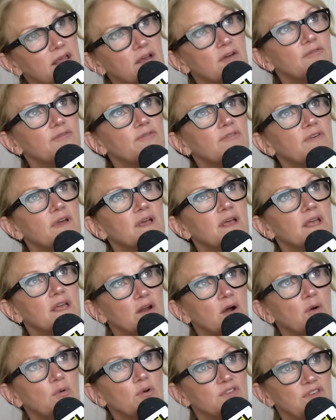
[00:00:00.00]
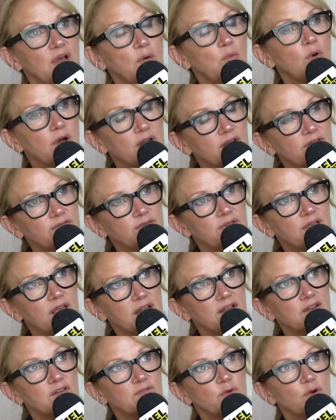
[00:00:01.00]
if it all works out? What if
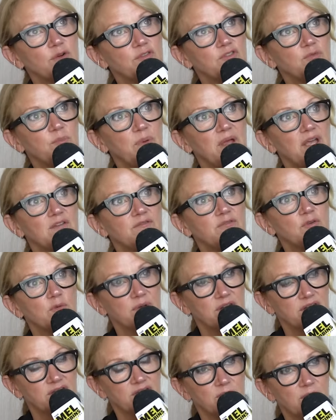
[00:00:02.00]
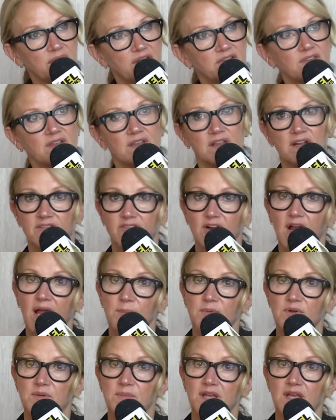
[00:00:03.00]
getting divorced is painful, but it's the best thing that ever
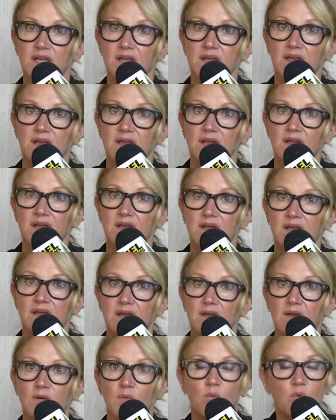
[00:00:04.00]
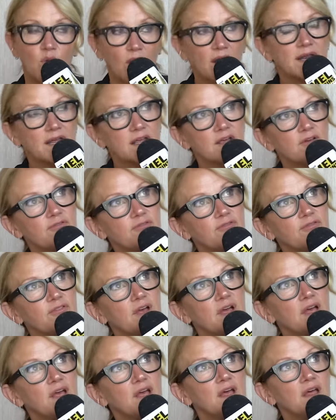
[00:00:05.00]
happened to me? What if
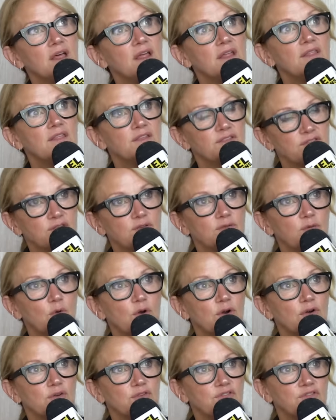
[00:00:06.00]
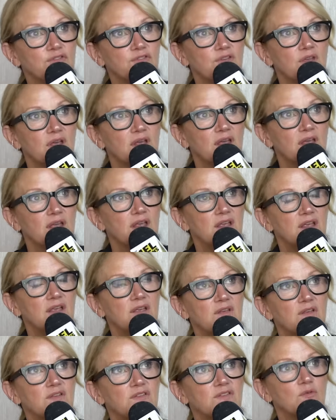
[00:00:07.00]
this divorce
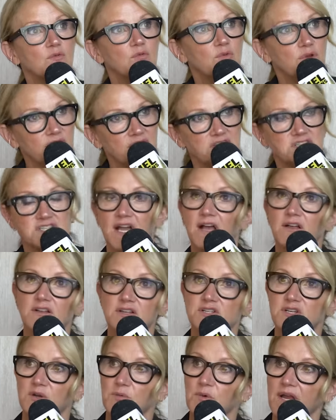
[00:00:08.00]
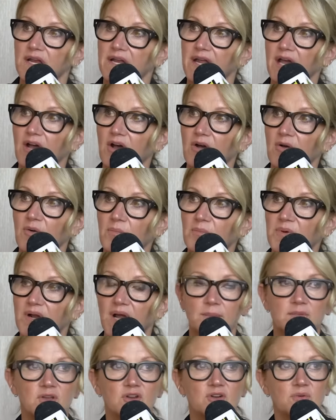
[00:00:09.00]
is really challenging right now, but
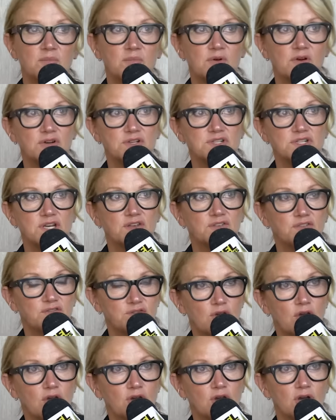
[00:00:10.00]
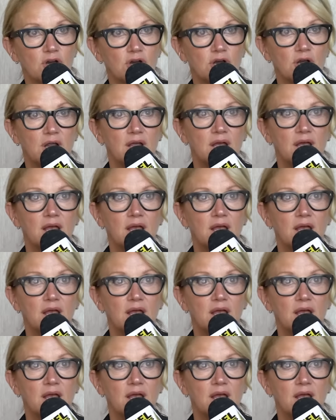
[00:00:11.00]
I'm going to emerge stronger